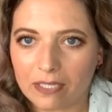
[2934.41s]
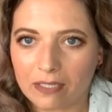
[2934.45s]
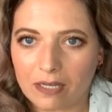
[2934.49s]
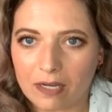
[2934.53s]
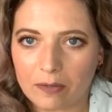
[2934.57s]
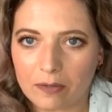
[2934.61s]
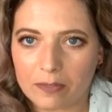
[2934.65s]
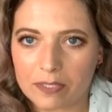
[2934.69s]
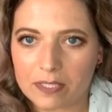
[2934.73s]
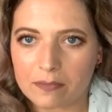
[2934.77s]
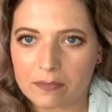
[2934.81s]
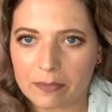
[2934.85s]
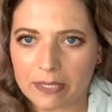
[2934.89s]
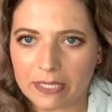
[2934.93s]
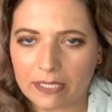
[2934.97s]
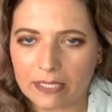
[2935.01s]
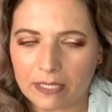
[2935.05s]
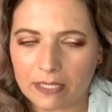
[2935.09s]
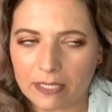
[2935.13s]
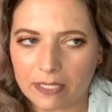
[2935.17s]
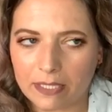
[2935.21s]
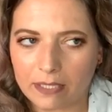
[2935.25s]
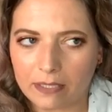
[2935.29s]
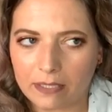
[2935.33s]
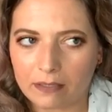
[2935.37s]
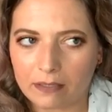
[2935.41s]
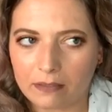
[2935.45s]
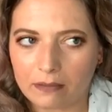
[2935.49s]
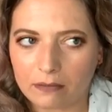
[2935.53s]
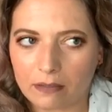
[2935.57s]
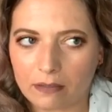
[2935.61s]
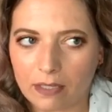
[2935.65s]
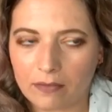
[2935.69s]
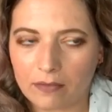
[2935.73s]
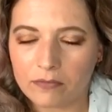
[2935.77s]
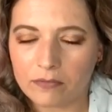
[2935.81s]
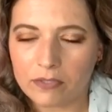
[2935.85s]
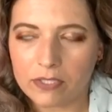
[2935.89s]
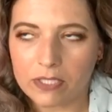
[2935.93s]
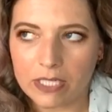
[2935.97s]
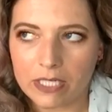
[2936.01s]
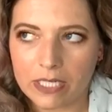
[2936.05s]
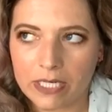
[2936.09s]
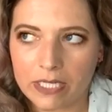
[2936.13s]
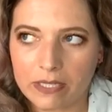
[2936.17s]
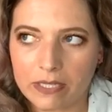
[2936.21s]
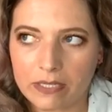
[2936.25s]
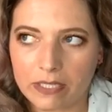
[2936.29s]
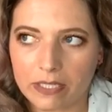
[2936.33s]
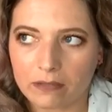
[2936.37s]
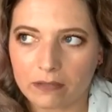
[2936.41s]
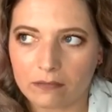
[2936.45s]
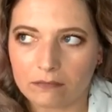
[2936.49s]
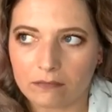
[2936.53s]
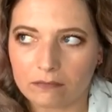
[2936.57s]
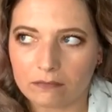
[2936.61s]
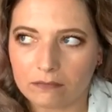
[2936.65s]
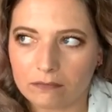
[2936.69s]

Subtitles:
I was a bit like, I haven't done anything